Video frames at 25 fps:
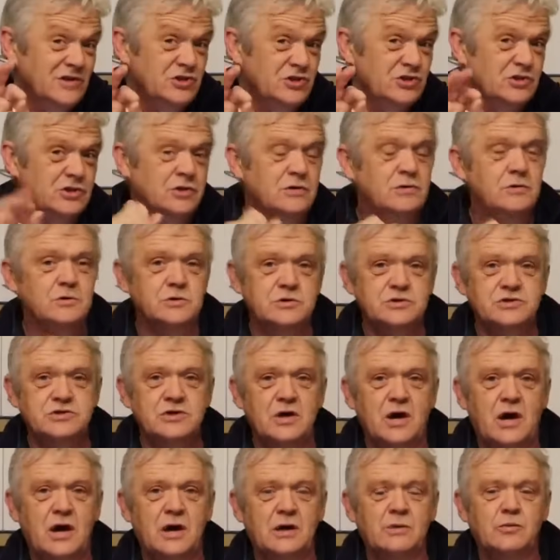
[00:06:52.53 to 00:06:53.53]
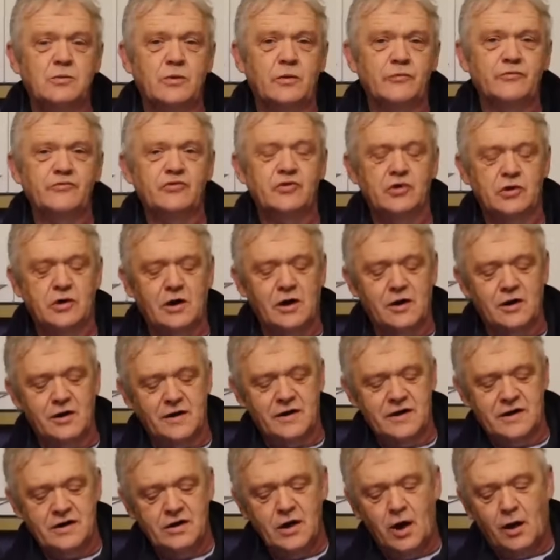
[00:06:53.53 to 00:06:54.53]
issues that I want to
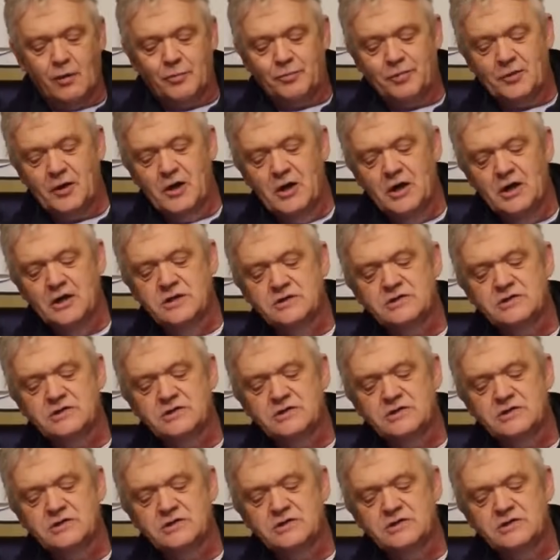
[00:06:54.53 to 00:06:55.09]
clean up.